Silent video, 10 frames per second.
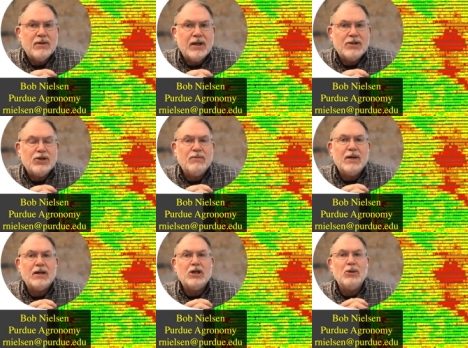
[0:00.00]
that you've
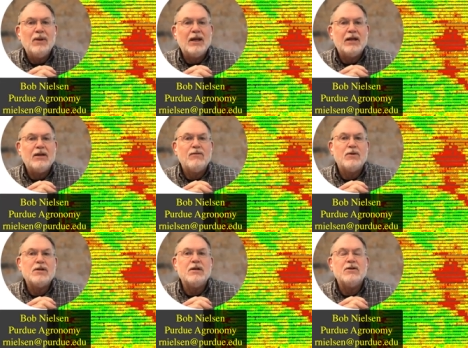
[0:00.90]
been accumulating
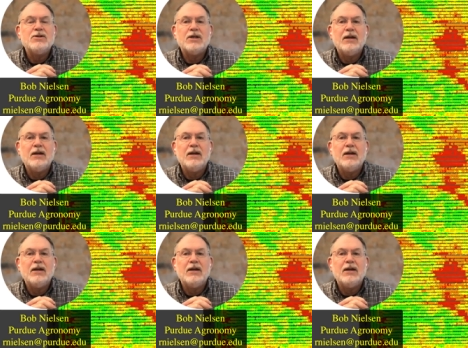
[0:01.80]
for years.